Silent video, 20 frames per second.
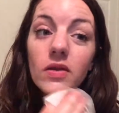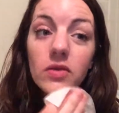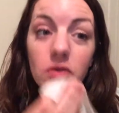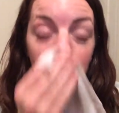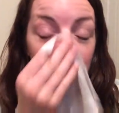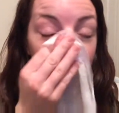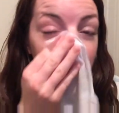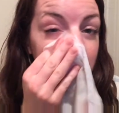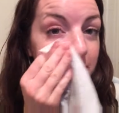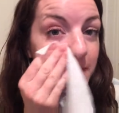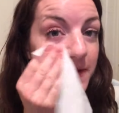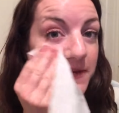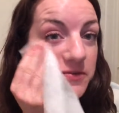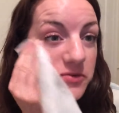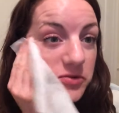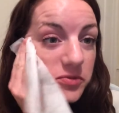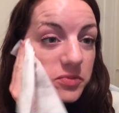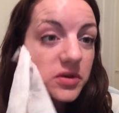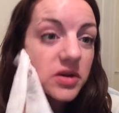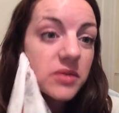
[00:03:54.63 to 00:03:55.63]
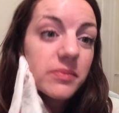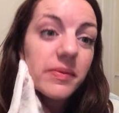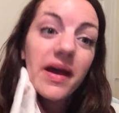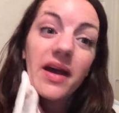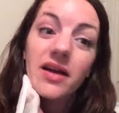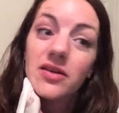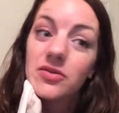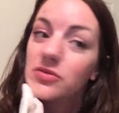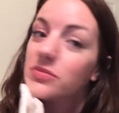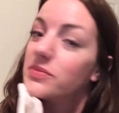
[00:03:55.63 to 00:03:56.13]
So my face was pretty
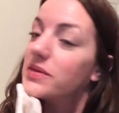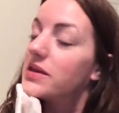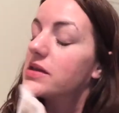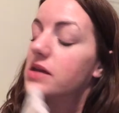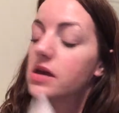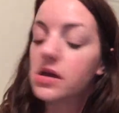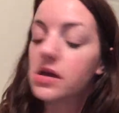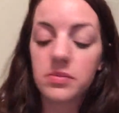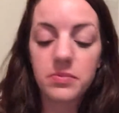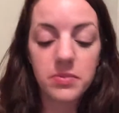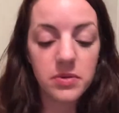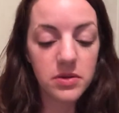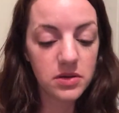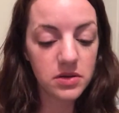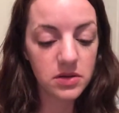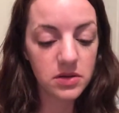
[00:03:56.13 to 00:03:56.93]
packed with makeup.